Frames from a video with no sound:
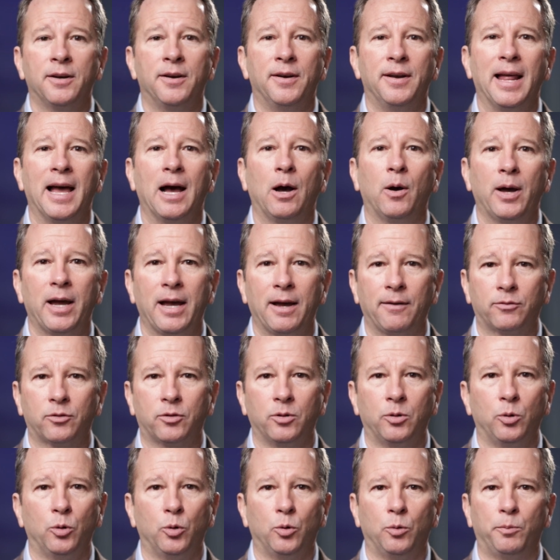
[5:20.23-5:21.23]
now I have
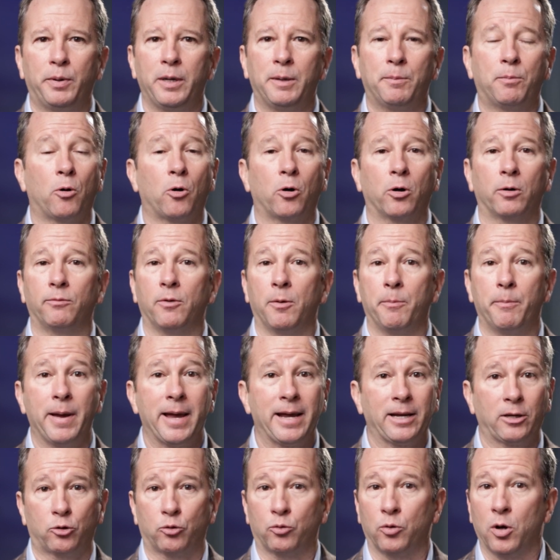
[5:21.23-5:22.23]
to be part of a
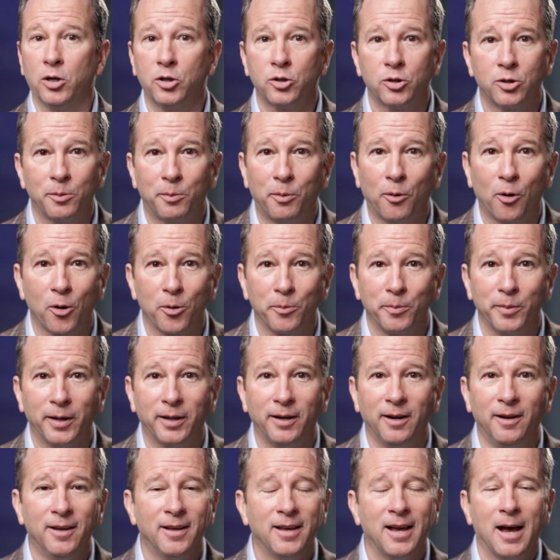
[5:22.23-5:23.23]
bank trust
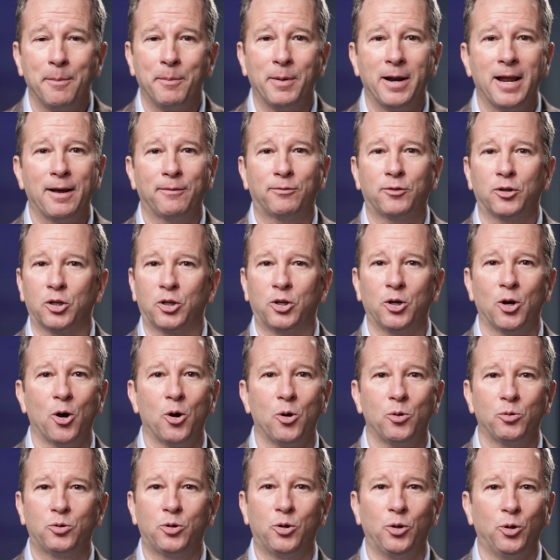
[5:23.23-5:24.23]
department. I'm going to have to
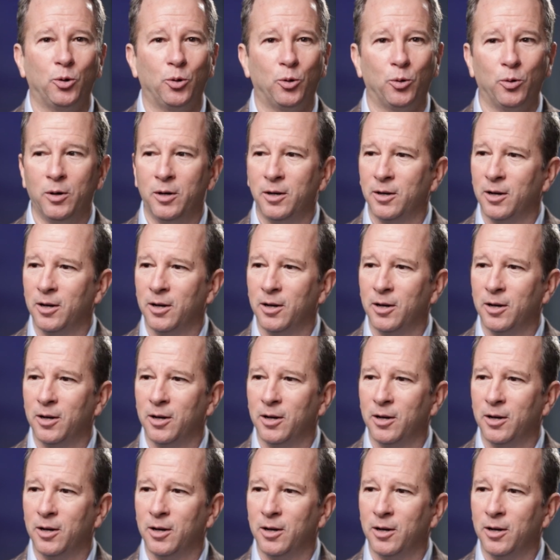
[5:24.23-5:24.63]
go to